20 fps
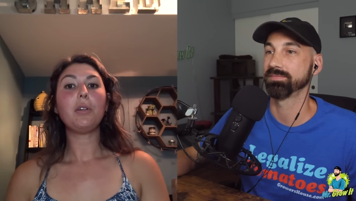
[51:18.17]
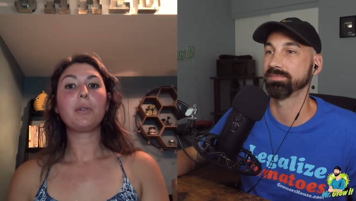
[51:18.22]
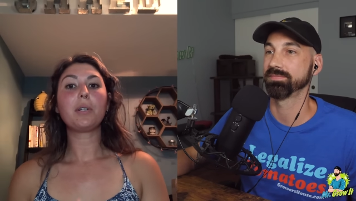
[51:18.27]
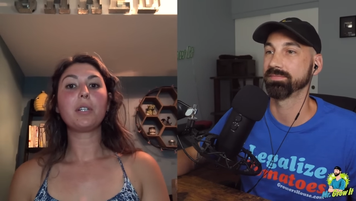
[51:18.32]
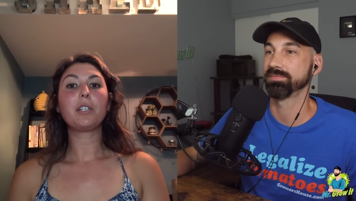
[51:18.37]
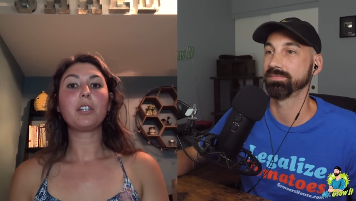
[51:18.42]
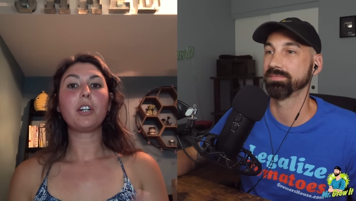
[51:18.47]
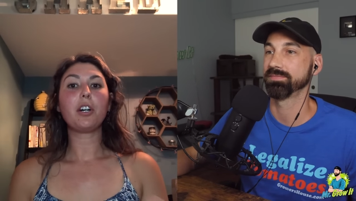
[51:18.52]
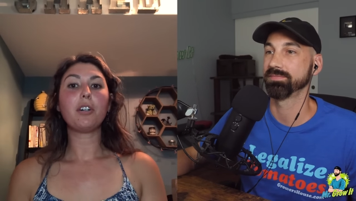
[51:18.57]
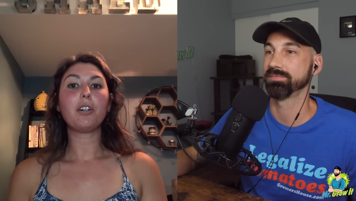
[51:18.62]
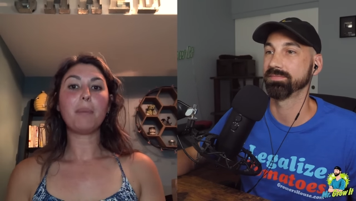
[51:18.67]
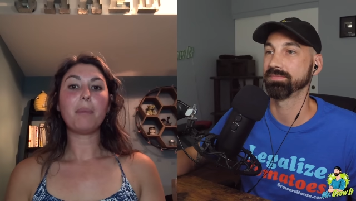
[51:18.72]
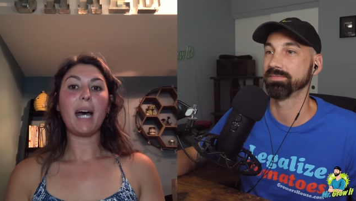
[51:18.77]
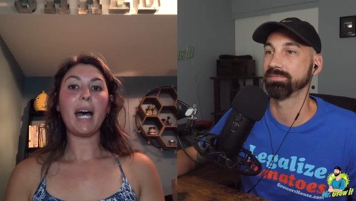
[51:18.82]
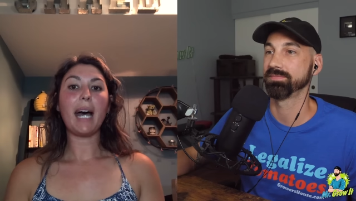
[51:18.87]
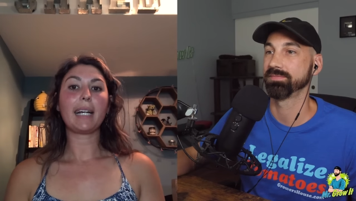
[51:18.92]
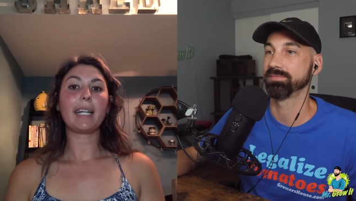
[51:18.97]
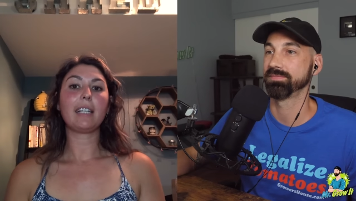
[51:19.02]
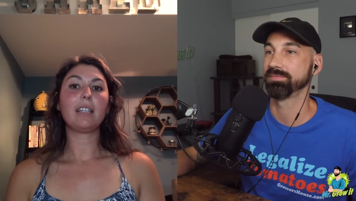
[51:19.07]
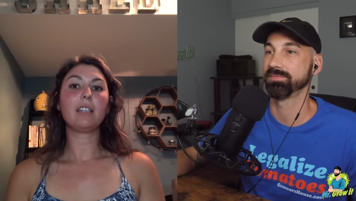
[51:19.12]
Speaker 1: you can go
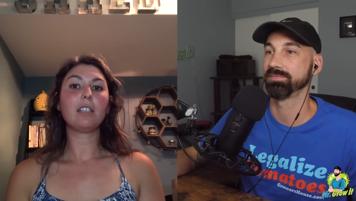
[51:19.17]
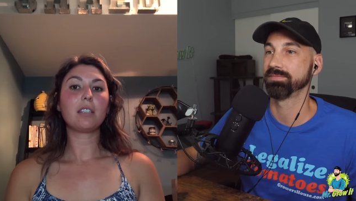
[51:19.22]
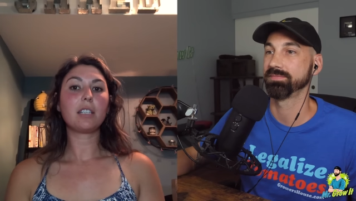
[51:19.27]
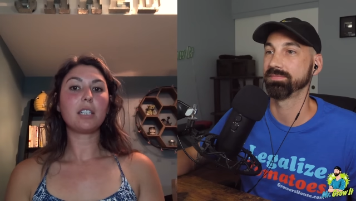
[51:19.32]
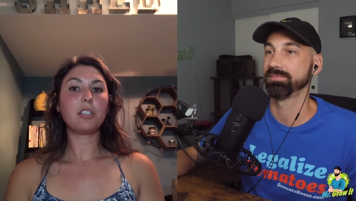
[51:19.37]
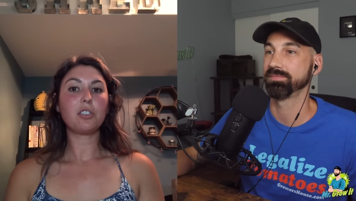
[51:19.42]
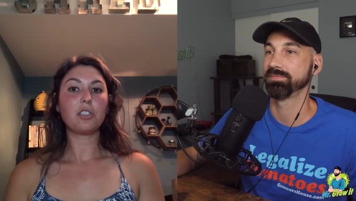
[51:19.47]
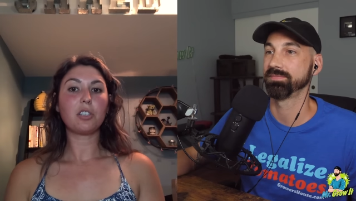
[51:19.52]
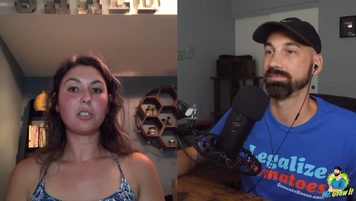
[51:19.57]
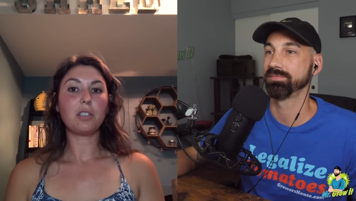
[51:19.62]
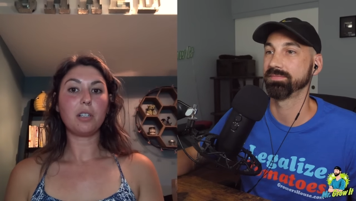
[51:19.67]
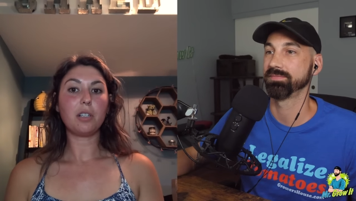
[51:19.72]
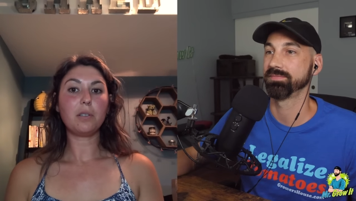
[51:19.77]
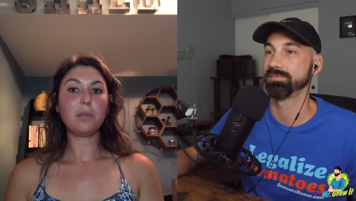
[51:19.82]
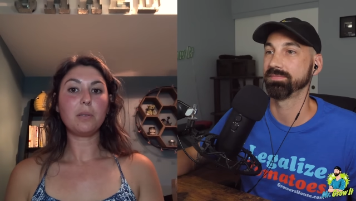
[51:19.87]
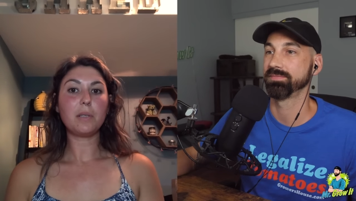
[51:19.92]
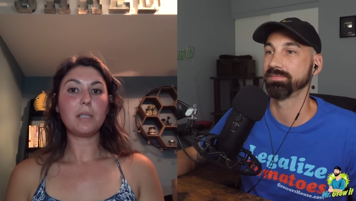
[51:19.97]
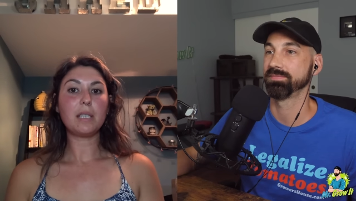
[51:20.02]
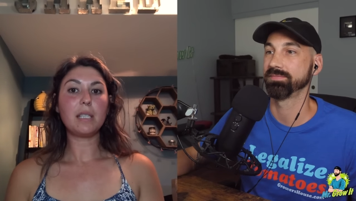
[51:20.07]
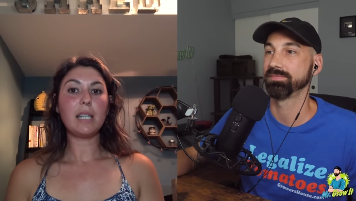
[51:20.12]
back and look at your
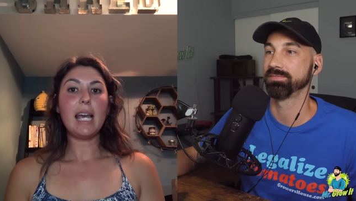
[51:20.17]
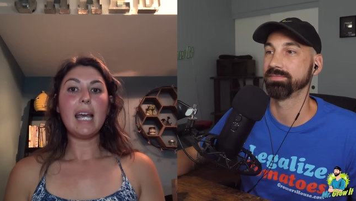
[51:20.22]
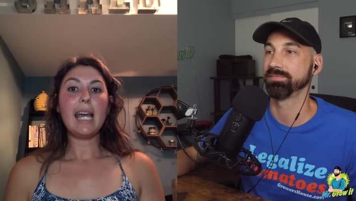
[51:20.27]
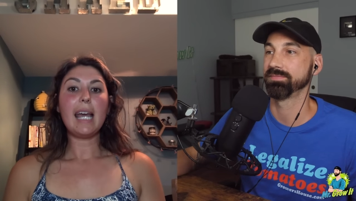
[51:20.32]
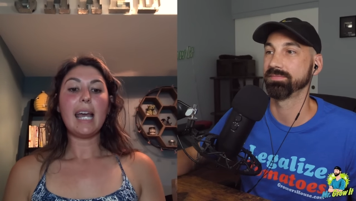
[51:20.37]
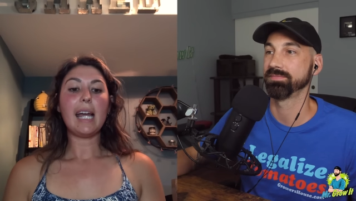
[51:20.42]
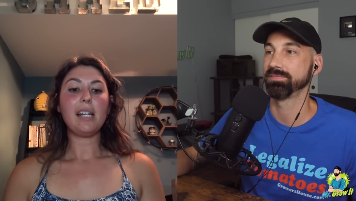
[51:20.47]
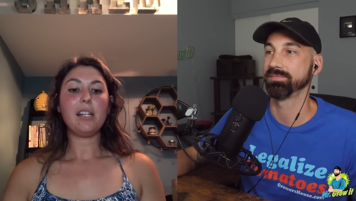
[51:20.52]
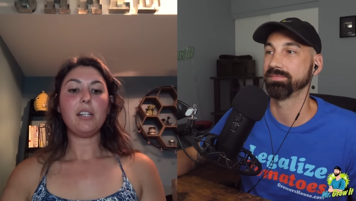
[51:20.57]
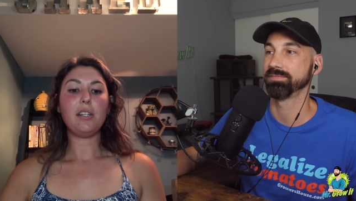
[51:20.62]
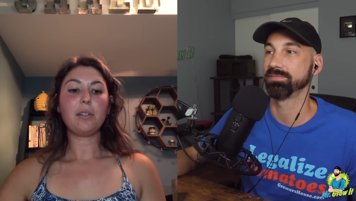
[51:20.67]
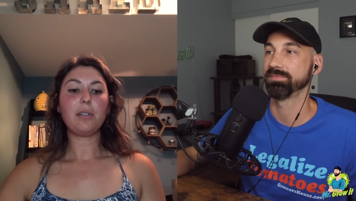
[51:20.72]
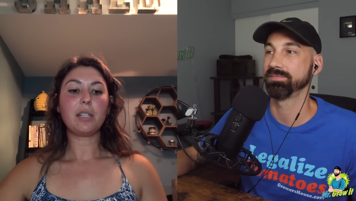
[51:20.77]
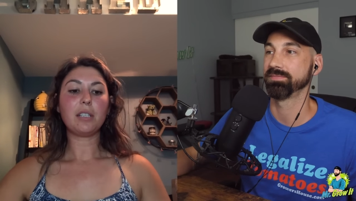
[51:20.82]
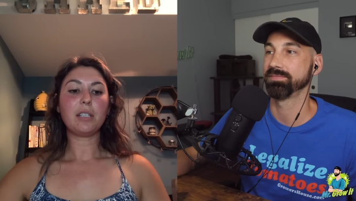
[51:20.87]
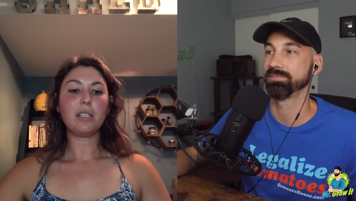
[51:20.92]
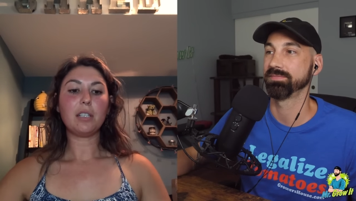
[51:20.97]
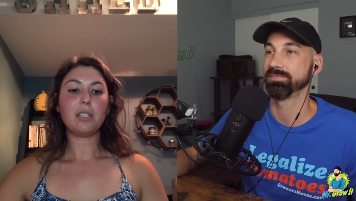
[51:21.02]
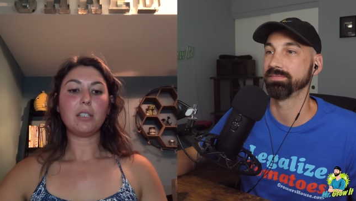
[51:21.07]
notes and you can